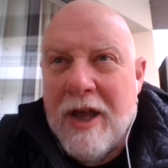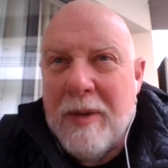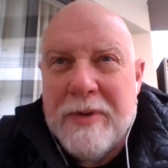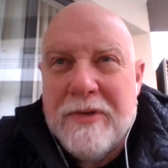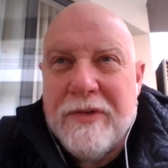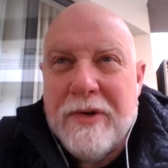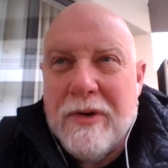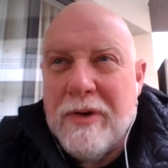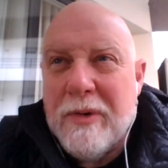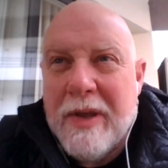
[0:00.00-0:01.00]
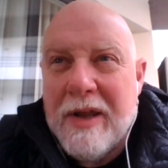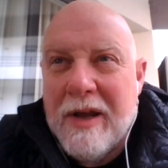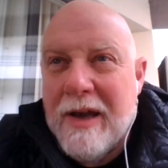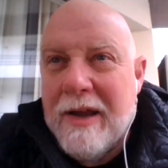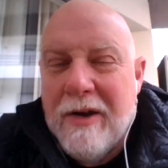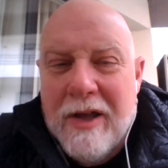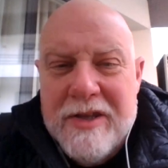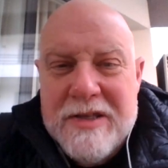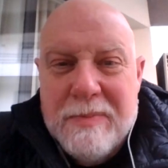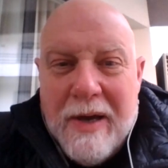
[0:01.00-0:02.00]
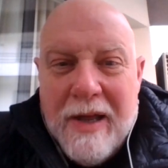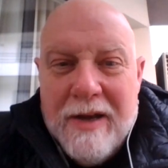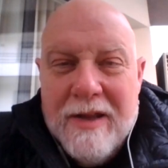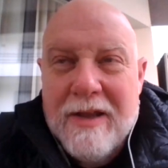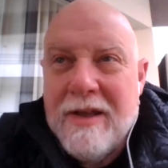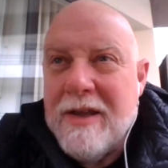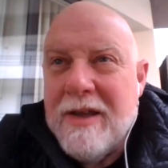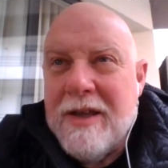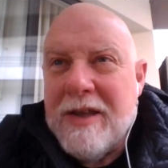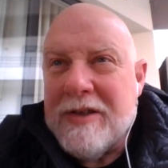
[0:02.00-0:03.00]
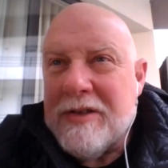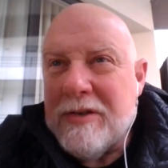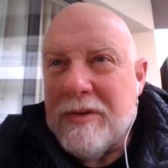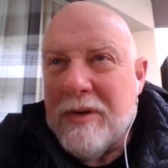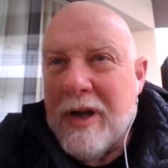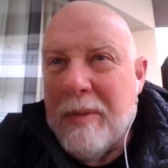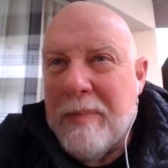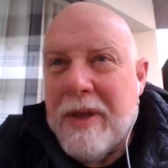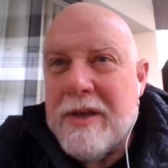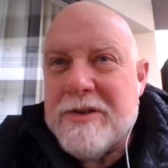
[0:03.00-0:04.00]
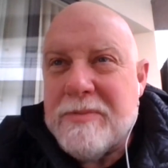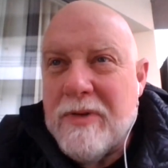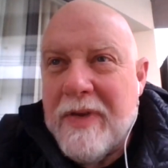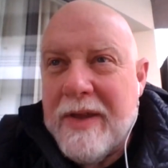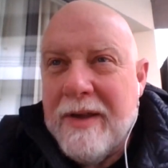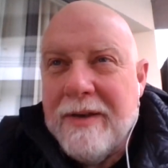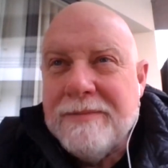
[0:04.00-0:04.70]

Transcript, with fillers: a beautiful girl who he can hire on the spot to uh, be in his movie,